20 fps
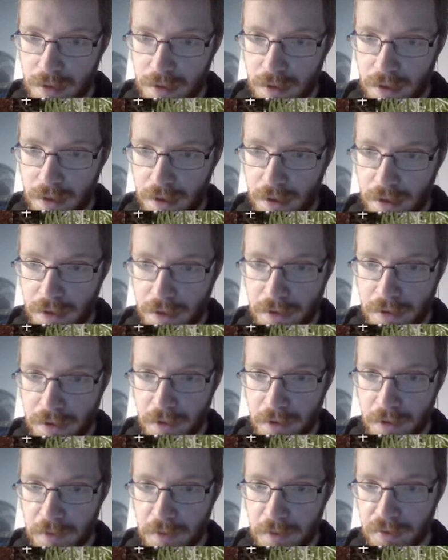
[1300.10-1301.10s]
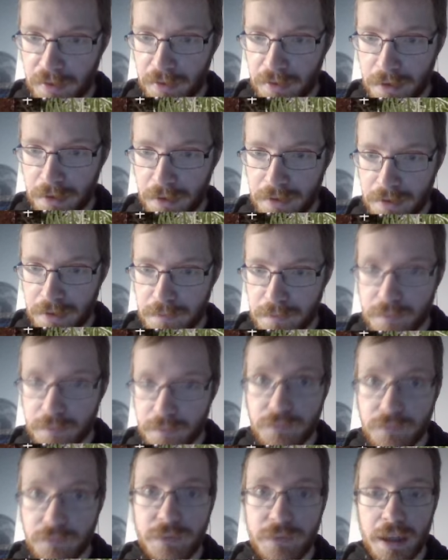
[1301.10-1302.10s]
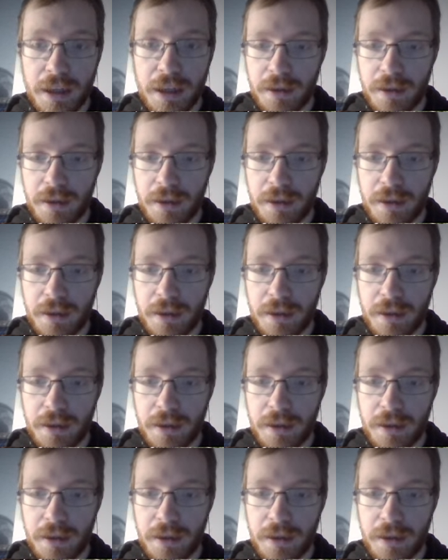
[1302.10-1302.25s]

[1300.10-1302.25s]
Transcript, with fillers: don't know, just going here.